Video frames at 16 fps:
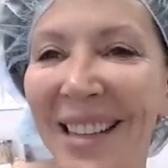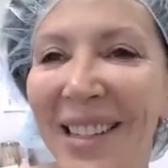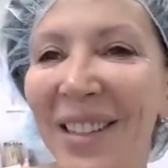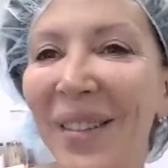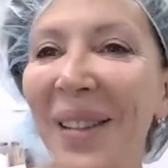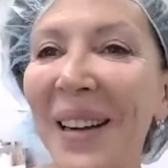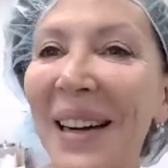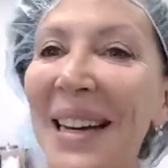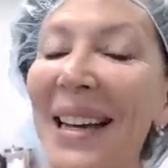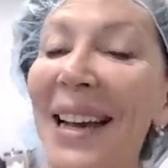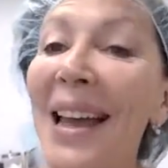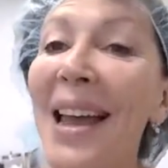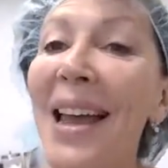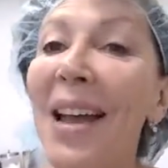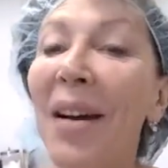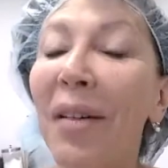So we're
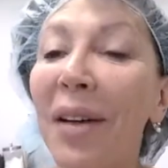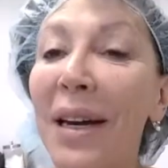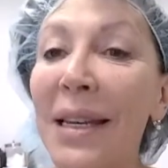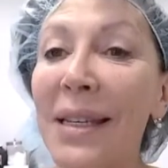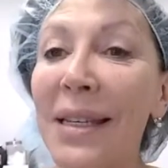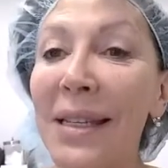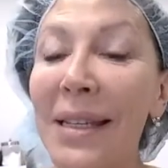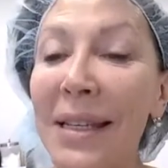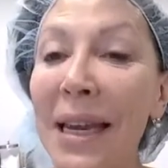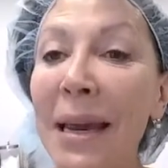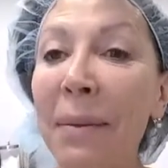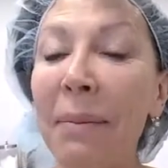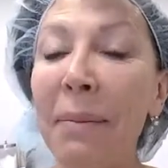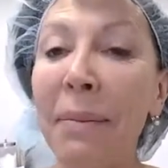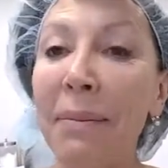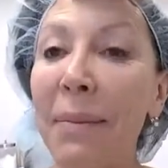gonna
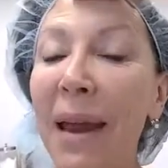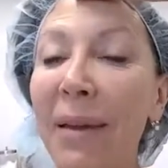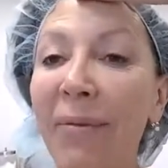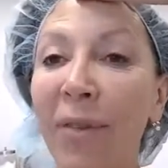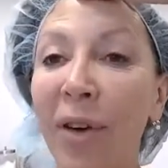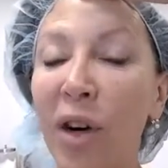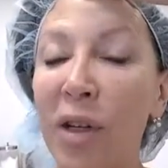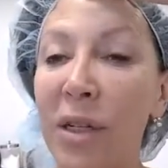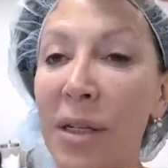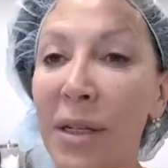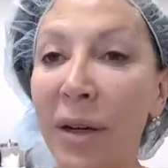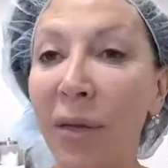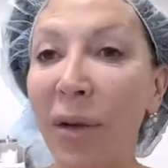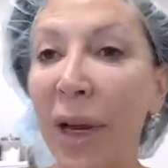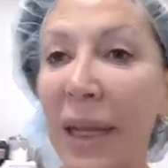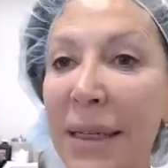steam me first and
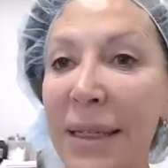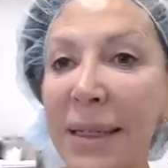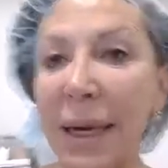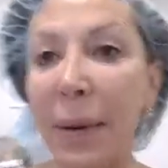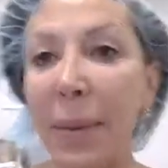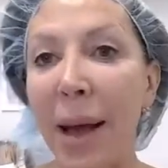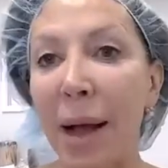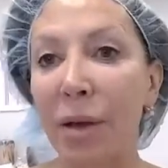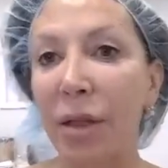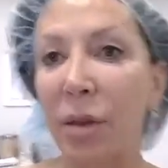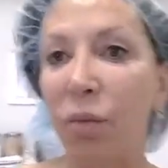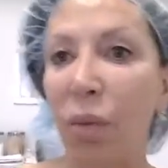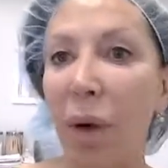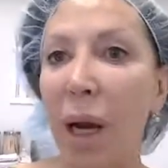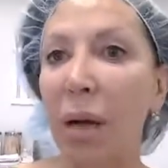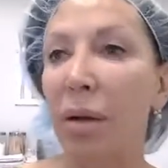see if we can steam out
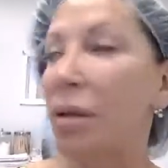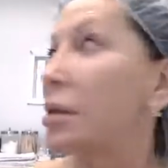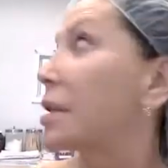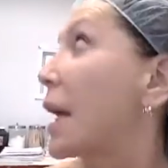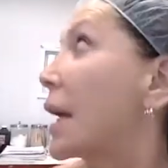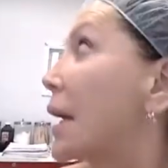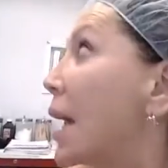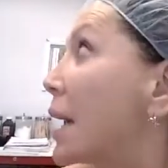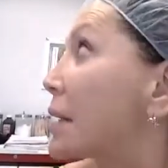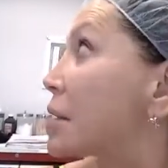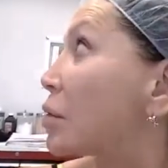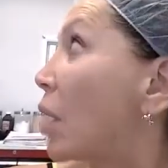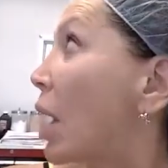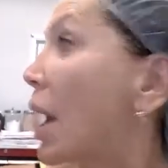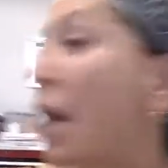some wrinkles, I guess,